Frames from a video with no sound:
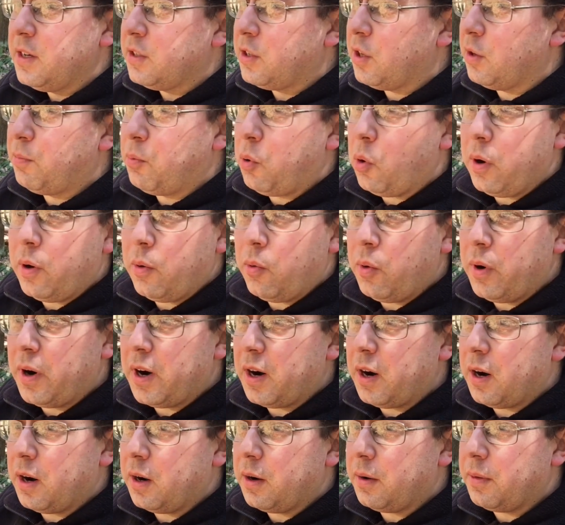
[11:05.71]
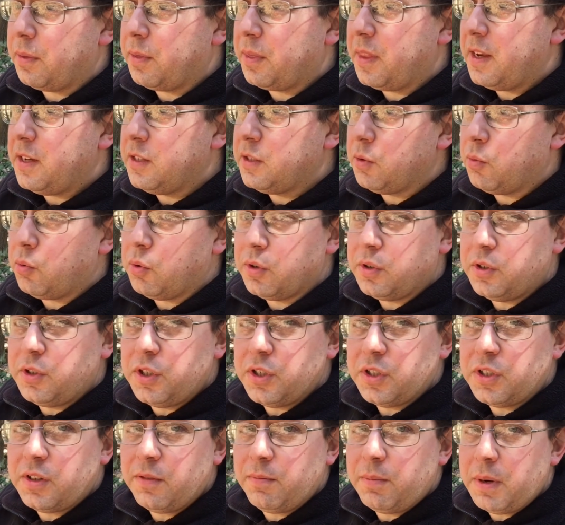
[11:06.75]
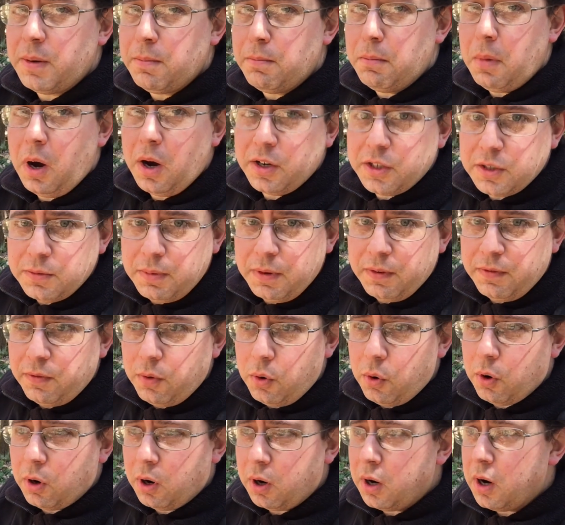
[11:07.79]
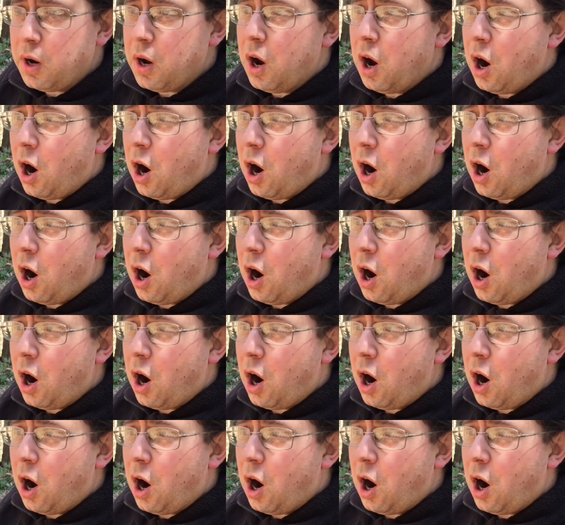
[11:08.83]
to the point where things that would just have been mugs before